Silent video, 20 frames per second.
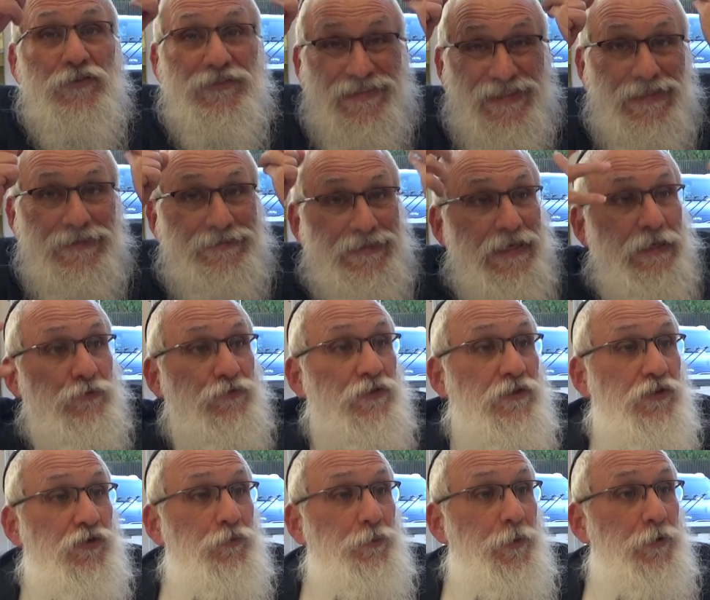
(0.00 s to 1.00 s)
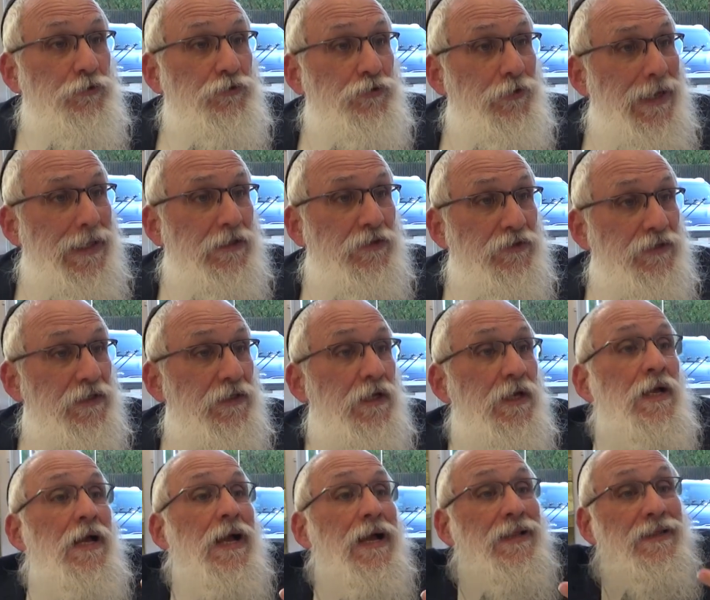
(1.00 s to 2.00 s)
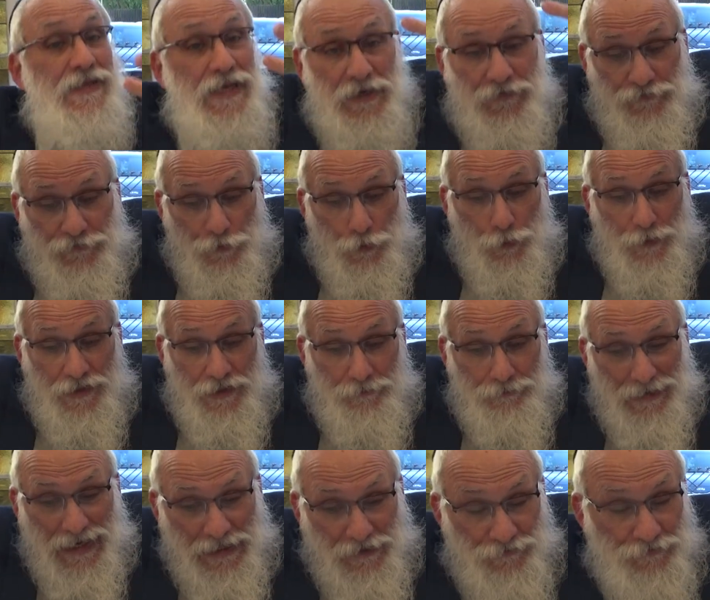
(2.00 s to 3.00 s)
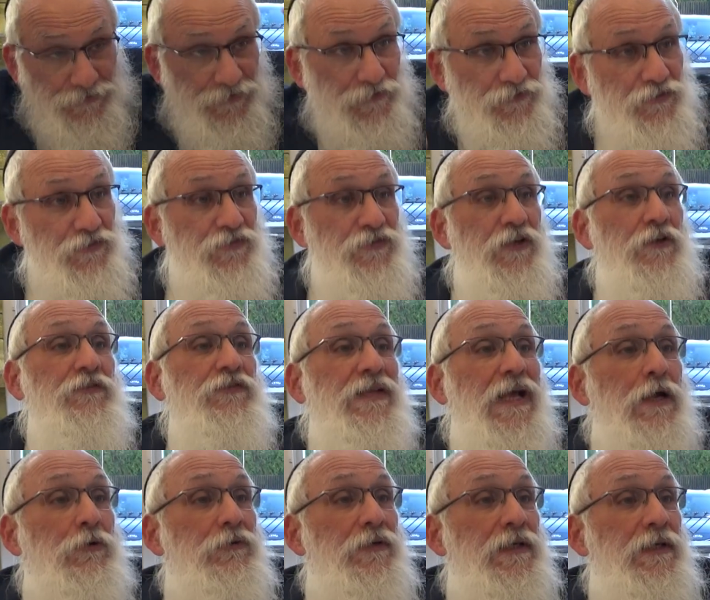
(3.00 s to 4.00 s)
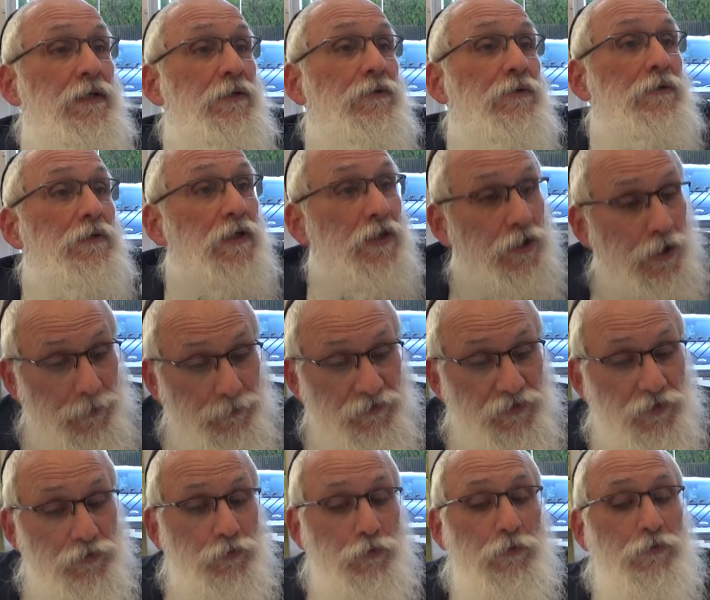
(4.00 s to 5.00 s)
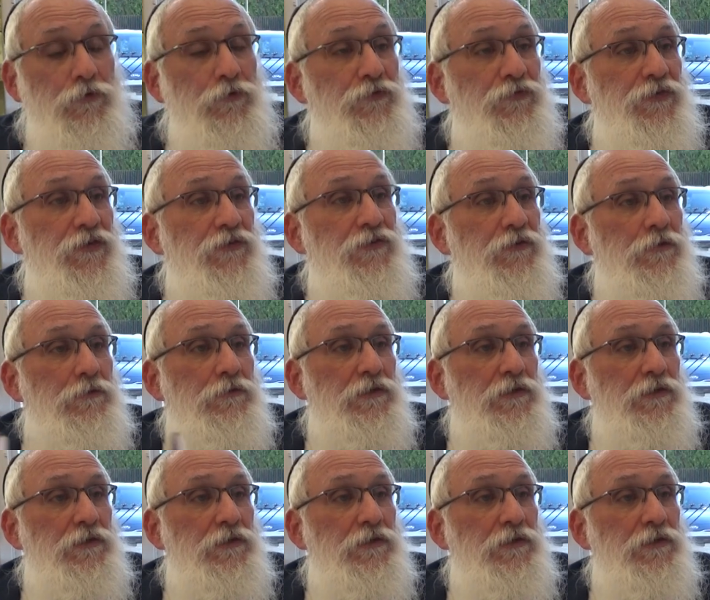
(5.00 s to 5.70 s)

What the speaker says: are details in the spirituality. And therefore, when it manifests itself down here, it comes into all those physical